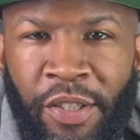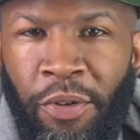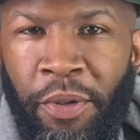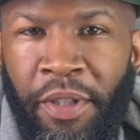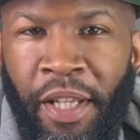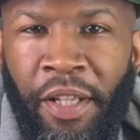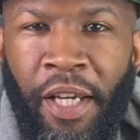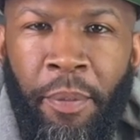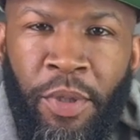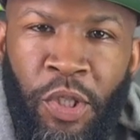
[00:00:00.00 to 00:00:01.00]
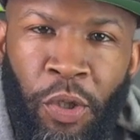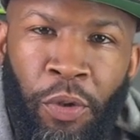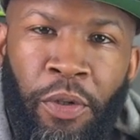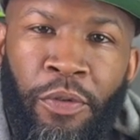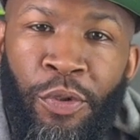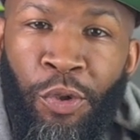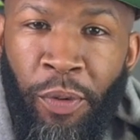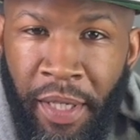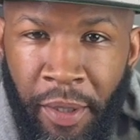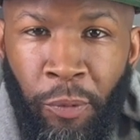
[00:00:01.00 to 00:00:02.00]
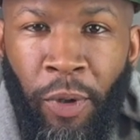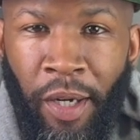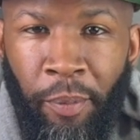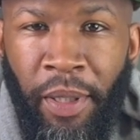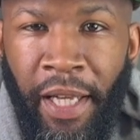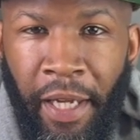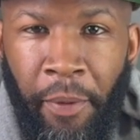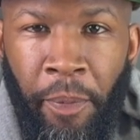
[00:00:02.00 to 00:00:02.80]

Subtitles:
to another episode of Drinking While Black.